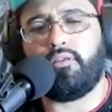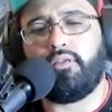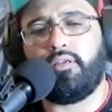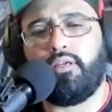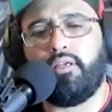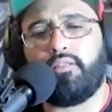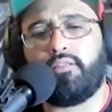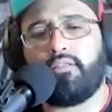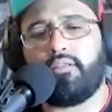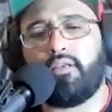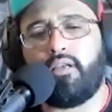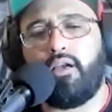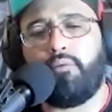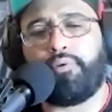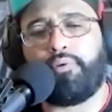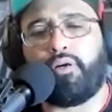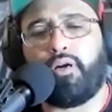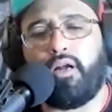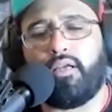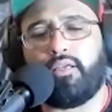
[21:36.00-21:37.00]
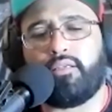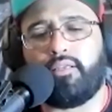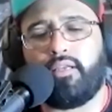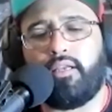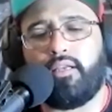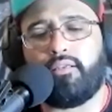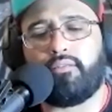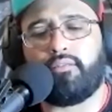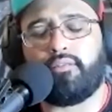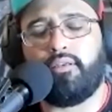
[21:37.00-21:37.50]
it's a
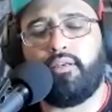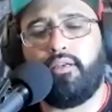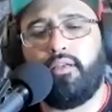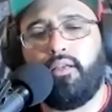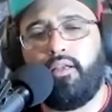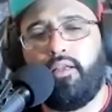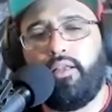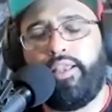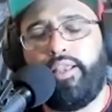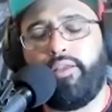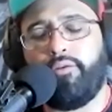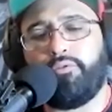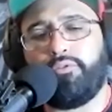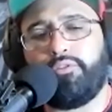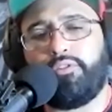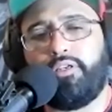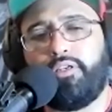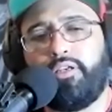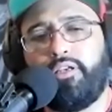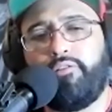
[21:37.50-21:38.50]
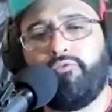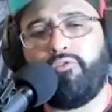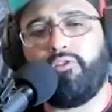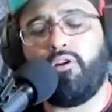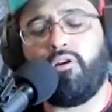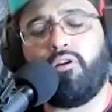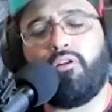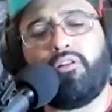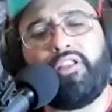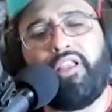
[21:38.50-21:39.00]
process, and even
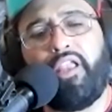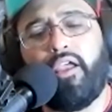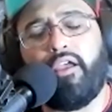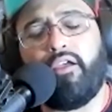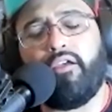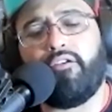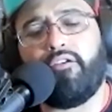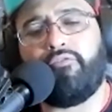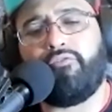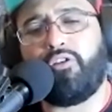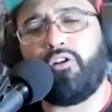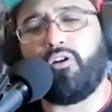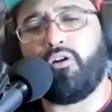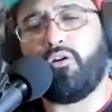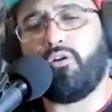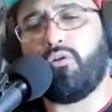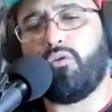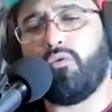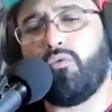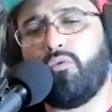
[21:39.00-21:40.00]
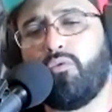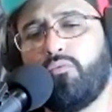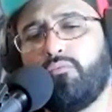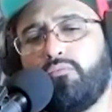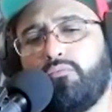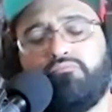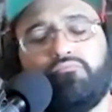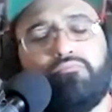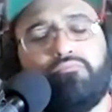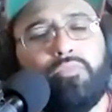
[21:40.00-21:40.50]
though I only have
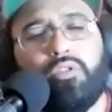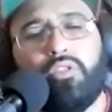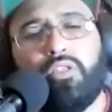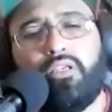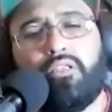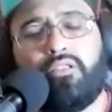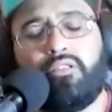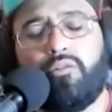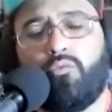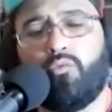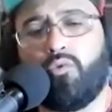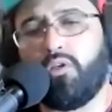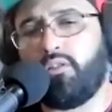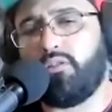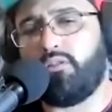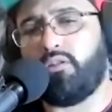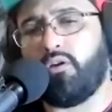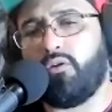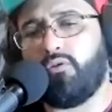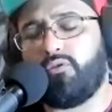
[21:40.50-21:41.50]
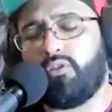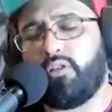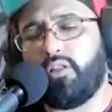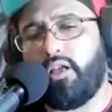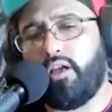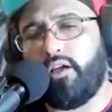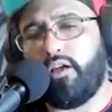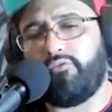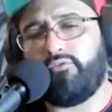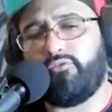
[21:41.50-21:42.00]
less than one dose
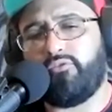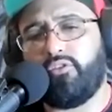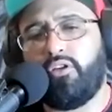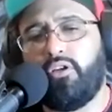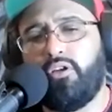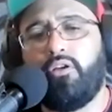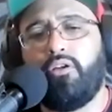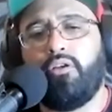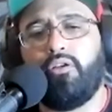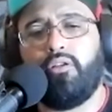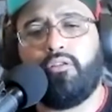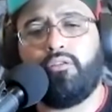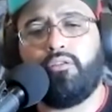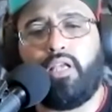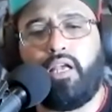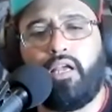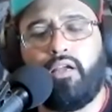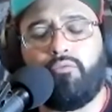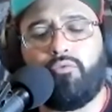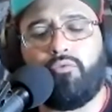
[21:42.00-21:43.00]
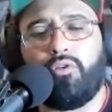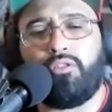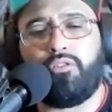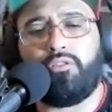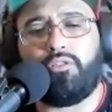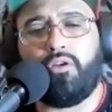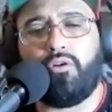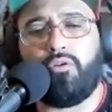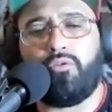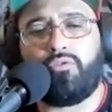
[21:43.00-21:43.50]
left, that one
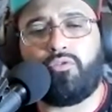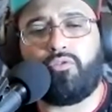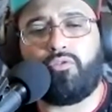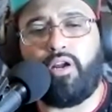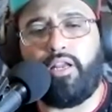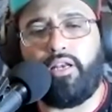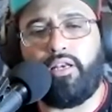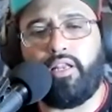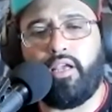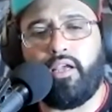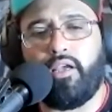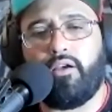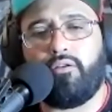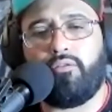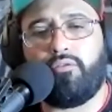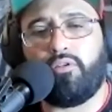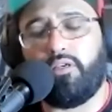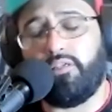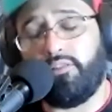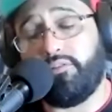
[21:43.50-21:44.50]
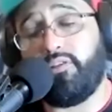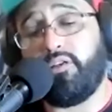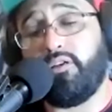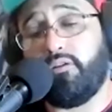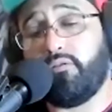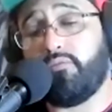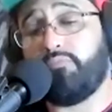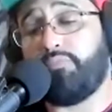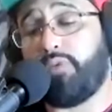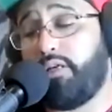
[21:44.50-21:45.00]
dose right now
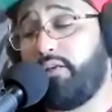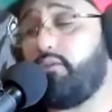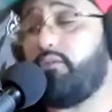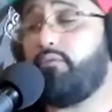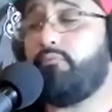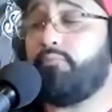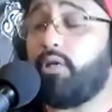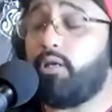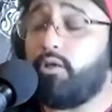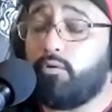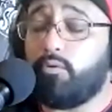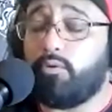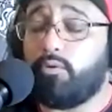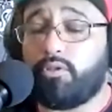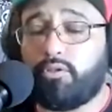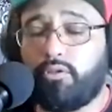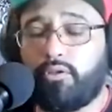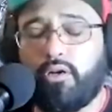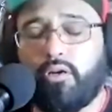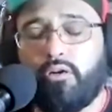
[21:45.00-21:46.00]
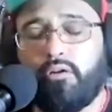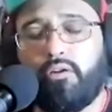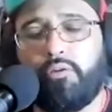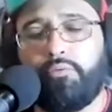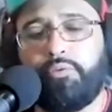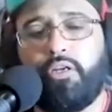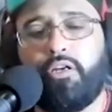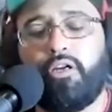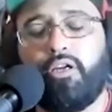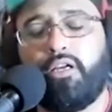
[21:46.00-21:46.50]
until my new ones grow.
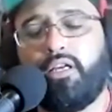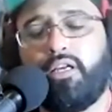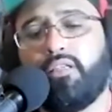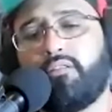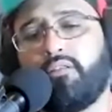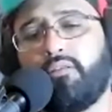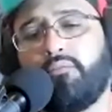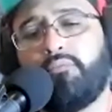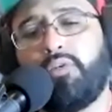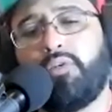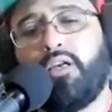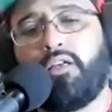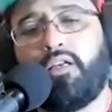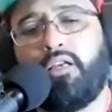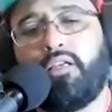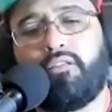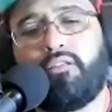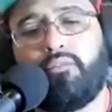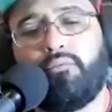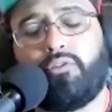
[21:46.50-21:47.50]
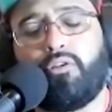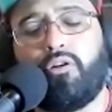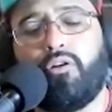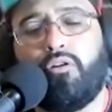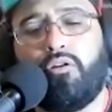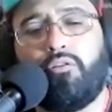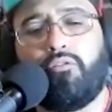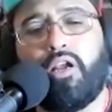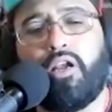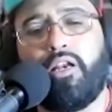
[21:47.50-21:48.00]
I got some
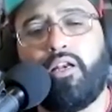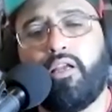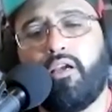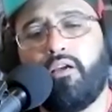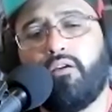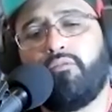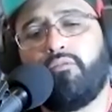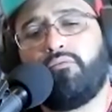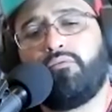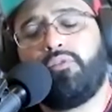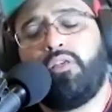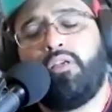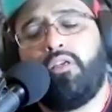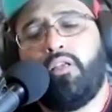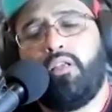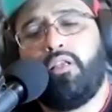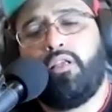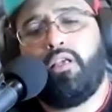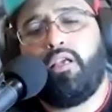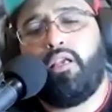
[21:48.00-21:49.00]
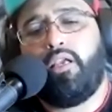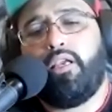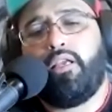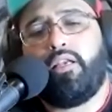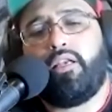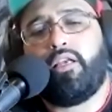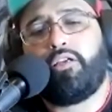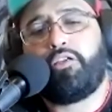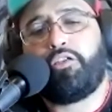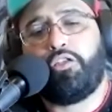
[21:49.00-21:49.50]
growing right now,
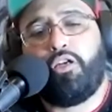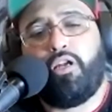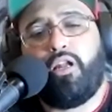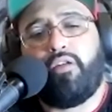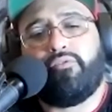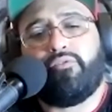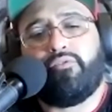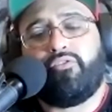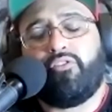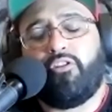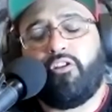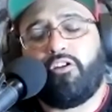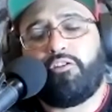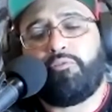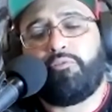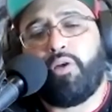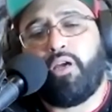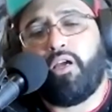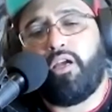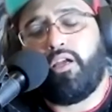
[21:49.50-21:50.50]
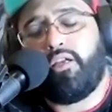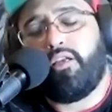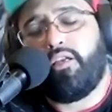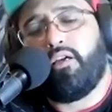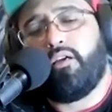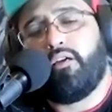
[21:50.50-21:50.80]
and I should have a flush by